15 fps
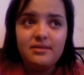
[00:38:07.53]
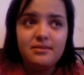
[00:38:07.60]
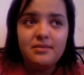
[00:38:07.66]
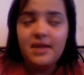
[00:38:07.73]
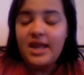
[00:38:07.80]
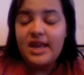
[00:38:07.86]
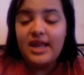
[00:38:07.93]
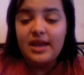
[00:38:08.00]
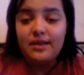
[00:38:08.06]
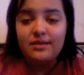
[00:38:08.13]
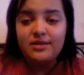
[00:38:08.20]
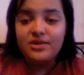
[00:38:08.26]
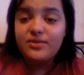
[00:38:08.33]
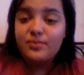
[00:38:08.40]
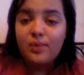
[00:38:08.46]
my
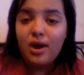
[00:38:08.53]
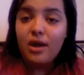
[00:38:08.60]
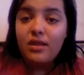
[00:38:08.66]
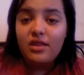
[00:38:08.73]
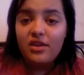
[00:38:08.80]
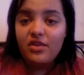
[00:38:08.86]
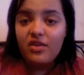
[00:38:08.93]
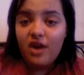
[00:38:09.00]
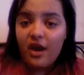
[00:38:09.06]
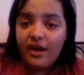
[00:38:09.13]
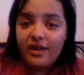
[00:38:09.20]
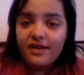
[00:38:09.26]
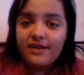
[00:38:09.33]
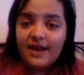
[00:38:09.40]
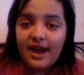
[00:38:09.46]
neighbors probably
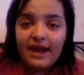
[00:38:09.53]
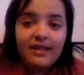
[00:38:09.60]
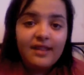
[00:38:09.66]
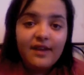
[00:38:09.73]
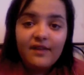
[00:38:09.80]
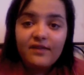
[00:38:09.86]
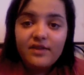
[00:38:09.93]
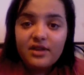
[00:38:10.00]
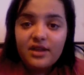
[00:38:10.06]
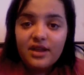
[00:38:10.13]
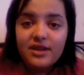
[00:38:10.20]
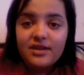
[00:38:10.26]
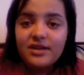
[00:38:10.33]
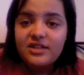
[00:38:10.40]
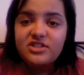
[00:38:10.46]
thought I left,
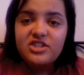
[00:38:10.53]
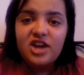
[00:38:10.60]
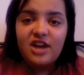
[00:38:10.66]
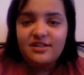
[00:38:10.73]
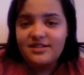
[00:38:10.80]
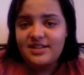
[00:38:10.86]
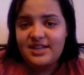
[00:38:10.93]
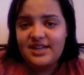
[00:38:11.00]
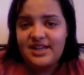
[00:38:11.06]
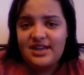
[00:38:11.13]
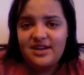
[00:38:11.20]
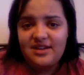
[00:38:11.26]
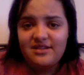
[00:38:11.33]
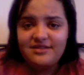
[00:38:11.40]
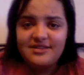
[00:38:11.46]
like,
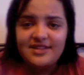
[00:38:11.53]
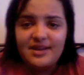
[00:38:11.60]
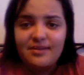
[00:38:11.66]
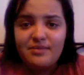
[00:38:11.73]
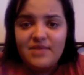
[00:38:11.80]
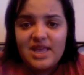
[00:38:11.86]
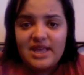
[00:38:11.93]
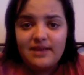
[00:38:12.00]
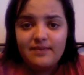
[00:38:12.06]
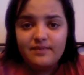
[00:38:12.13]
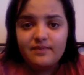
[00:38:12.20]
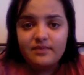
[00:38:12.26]
intoxicated or something.